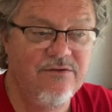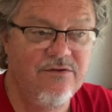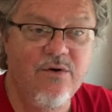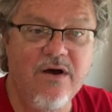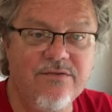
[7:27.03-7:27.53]

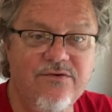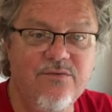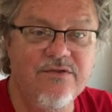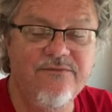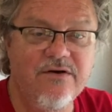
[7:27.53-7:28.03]
walk through
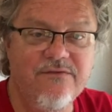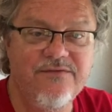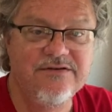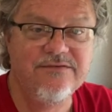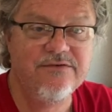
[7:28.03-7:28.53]
one of the fall
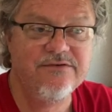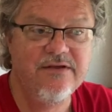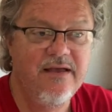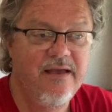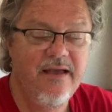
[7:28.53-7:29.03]
festivals
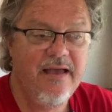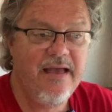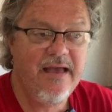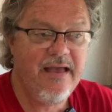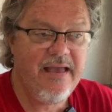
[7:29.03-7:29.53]

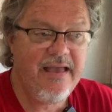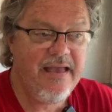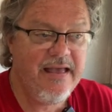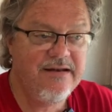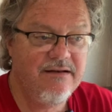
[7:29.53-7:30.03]

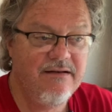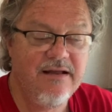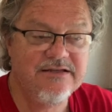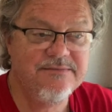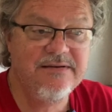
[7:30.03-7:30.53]
and
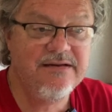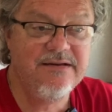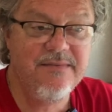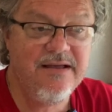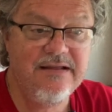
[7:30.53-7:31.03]
not spend any
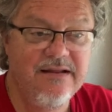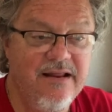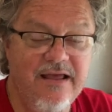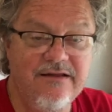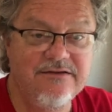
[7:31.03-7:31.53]
money and,
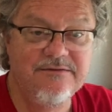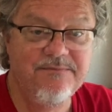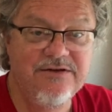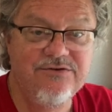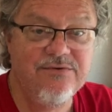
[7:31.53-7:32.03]
and
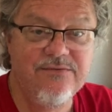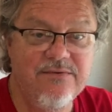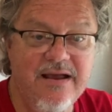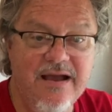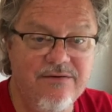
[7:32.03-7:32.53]
spend two or
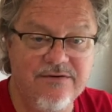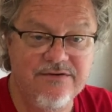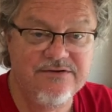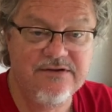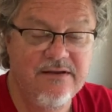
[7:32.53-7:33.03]
three
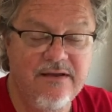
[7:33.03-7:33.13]
hours.